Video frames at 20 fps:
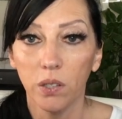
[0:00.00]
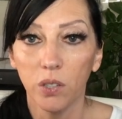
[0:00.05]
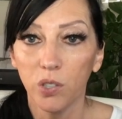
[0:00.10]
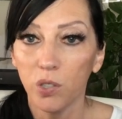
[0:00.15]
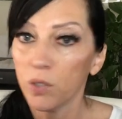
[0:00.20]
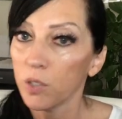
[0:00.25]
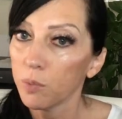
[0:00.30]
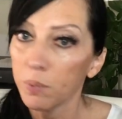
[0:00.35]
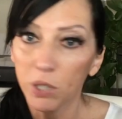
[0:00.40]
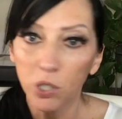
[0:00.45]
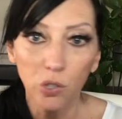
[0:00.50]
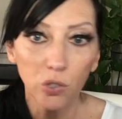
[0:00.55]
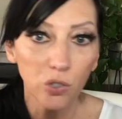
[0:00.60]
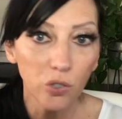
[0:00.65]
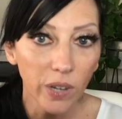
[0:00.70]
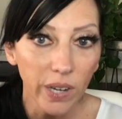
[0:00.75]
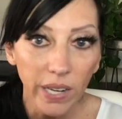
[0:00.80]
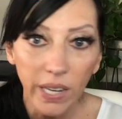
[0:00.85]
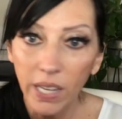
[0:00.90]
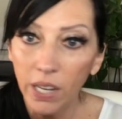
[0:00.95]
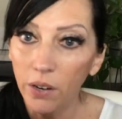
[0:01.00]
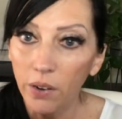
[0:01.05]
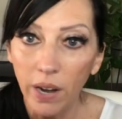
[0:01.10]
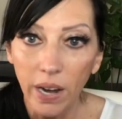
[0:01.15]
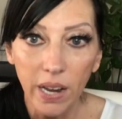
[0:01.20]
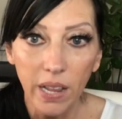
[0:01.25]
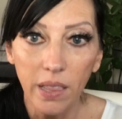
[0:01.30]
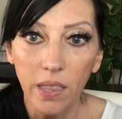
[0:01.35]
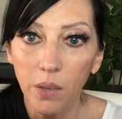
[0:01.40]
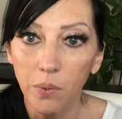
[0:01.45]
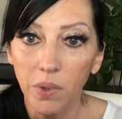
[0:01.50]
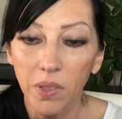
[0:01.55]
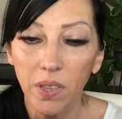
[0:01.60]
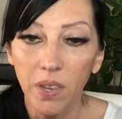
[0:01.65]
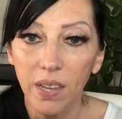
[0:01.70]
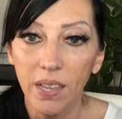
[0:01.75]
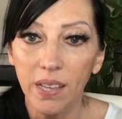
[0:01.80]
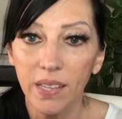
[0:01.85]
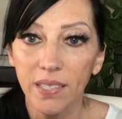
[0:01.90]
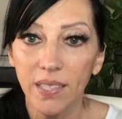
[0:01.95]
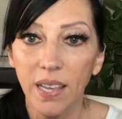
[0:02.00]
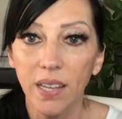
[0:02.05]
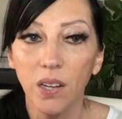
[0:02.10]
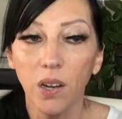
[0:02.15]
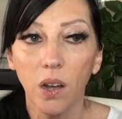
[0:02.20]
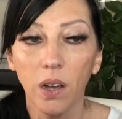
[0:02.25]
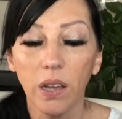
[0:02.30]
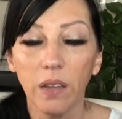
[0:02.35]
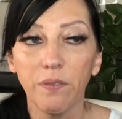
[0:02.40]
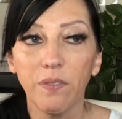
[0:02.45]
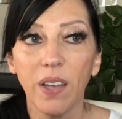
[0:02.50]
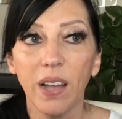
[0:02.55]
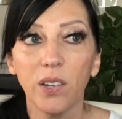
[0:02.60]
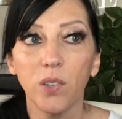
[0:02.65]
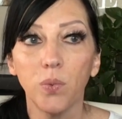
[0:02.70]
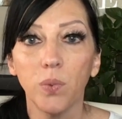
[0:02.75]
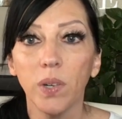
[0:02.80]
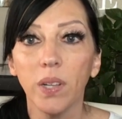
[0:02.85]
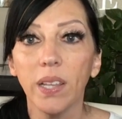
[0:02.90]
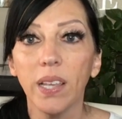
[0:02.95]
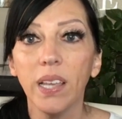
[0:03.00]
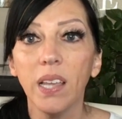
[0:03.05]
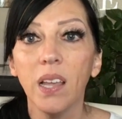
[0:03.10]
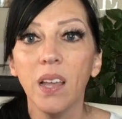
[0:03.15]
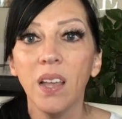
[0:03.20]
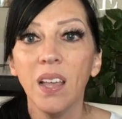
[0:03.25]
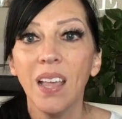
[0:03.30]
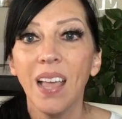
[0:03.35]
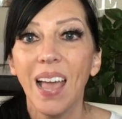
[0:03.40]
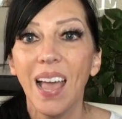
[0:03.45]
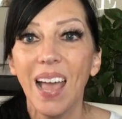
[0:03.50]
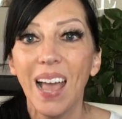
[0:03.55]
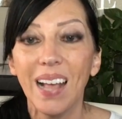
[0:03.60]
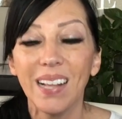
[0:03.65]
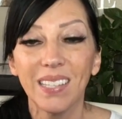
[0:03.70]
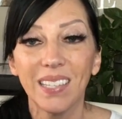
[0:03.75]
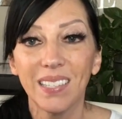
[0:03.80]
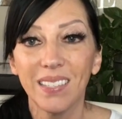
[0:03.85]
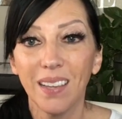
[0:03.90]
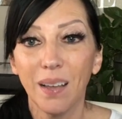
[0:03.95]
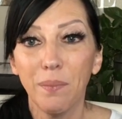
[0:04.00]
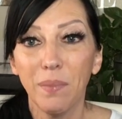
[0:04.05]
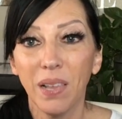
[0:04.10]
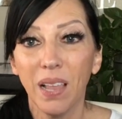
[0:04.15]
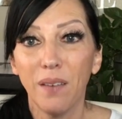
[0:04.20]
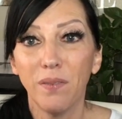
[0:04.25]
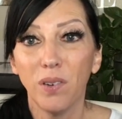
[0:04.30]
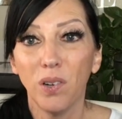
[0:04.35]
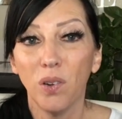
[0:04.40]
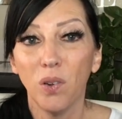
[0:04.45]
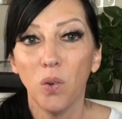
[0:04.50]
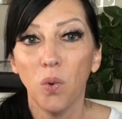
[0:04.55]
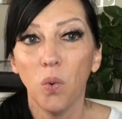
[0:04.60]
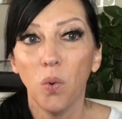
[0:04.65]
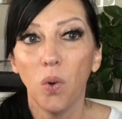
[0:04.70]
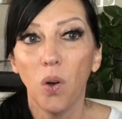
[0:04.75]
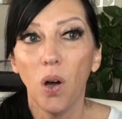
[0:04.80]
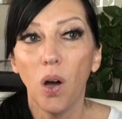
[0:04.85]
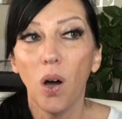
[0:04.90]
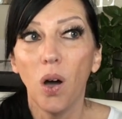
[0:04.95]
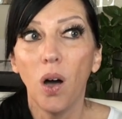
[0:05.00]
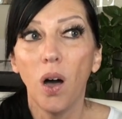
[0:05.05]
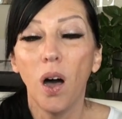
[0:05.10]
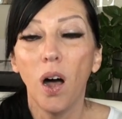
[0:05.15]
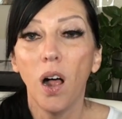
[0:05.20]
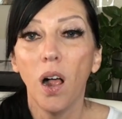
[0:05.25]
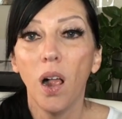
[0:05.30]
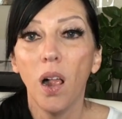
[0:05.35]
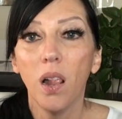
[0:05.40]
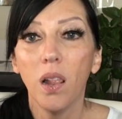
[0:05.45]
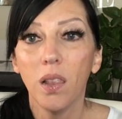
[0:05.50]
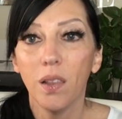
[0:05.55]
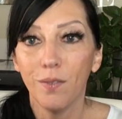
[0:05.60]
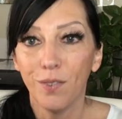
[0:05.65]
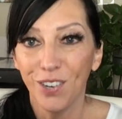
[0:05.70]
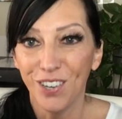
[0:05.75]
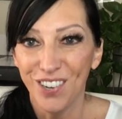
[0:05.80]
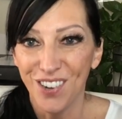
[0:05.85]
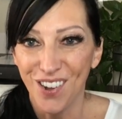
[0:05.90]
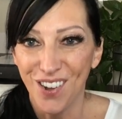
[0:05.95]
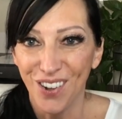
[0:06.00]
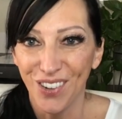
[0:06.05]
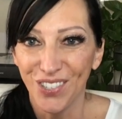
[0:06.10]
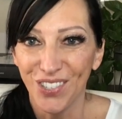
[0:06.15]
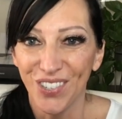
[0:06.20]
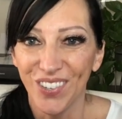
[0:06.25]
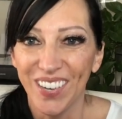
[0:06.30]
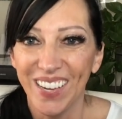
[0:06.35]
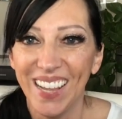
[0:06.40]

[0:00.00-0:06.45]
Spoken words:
There's no special training or anything with an ESA dog. In fact, really, at some level, all of our dogs are